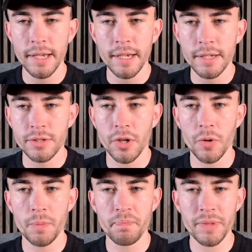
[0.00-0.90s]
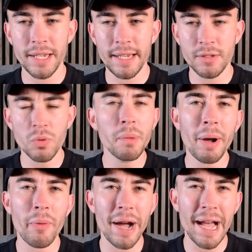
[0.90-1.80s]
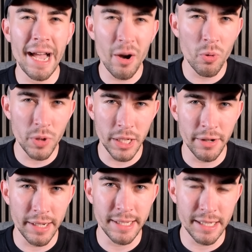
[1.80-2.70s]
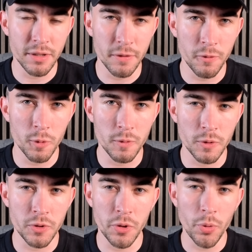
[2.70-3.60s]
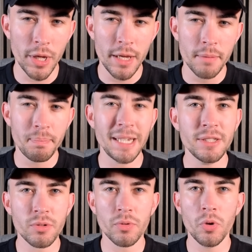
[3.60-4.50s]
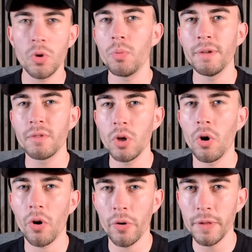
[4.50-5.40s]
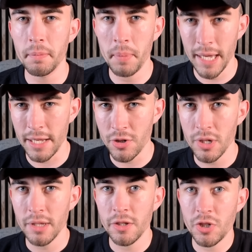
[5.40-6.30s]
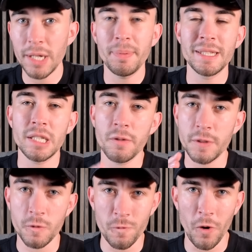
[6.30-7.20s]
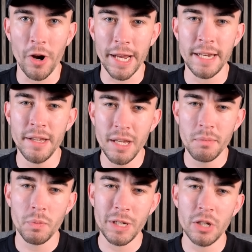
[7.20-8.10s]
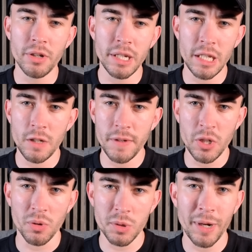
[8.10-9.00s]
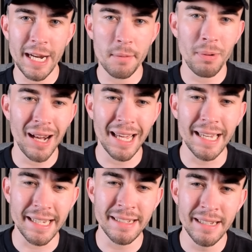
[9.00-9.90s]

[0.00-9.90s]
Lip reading: So it's all about how United get to the 4-4-2 based on who we've got on the pitch. The shape itself is fine, but when you look at the individuals where they're playing,